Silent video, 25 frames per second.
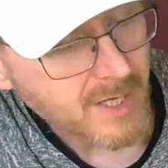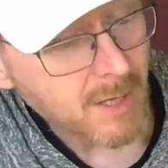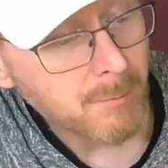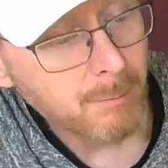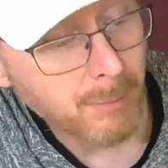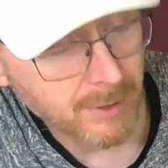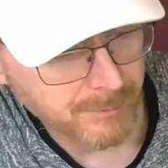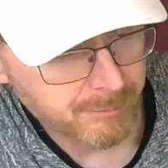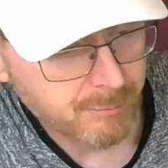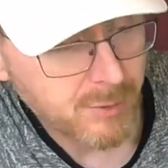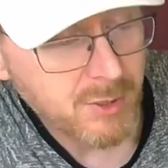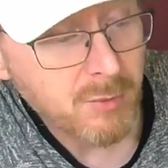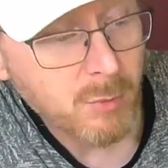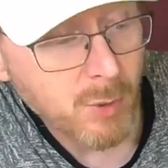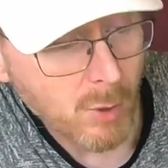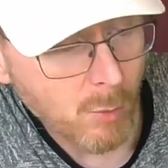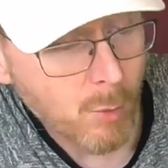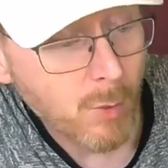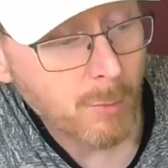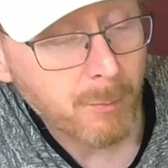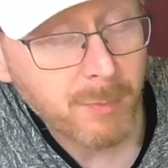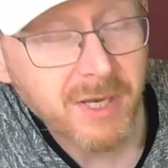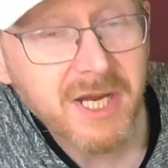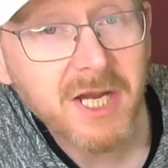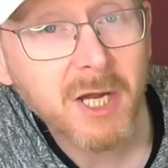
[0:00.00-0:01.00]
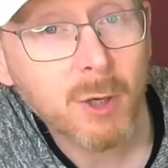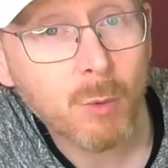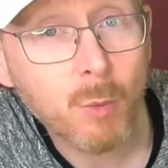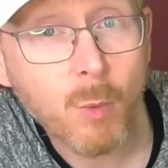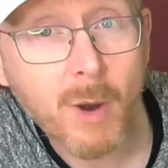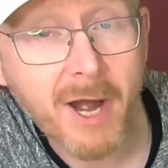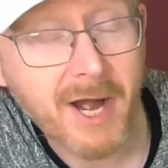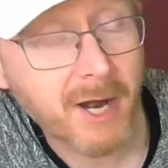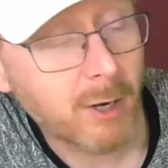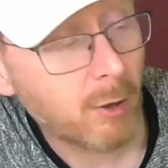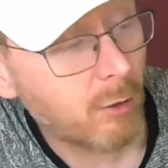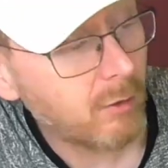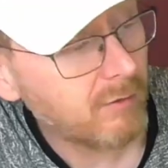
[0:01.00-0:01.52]
But be
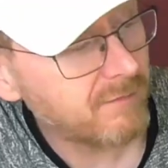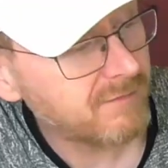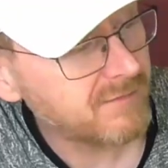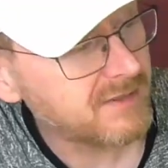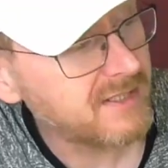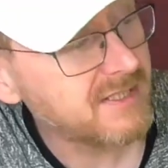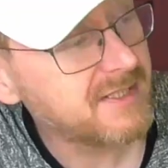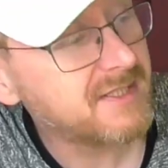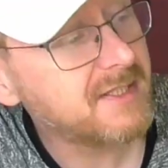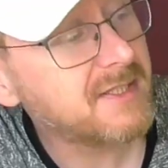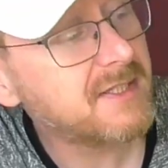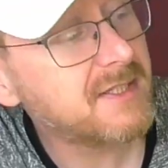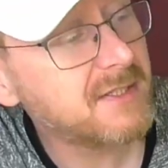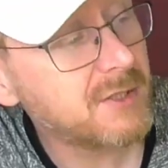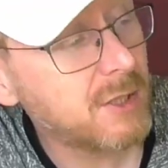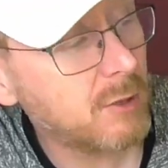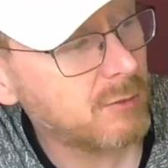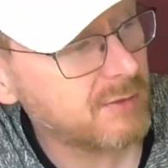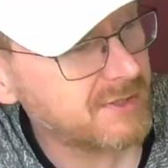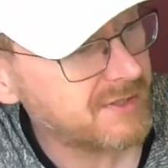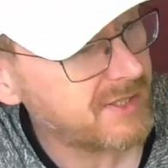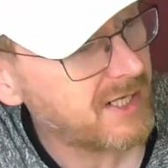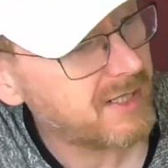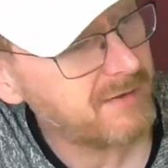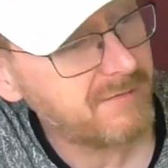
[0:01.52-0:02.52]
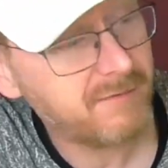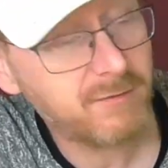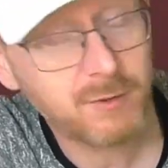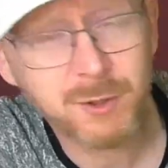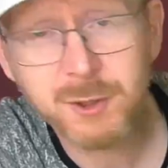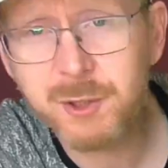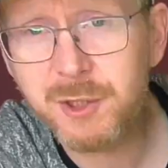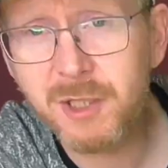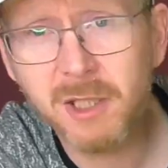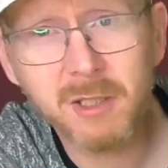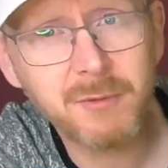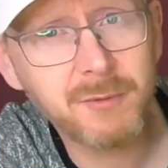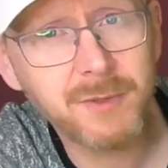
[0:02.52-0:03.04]
aware of, this is no set for
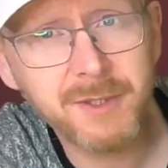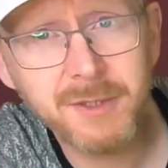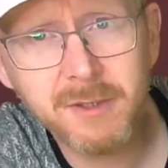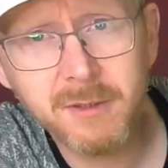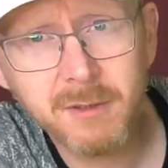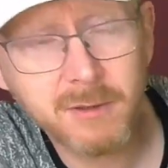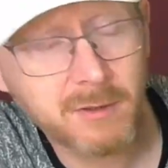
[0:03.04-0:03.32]
children,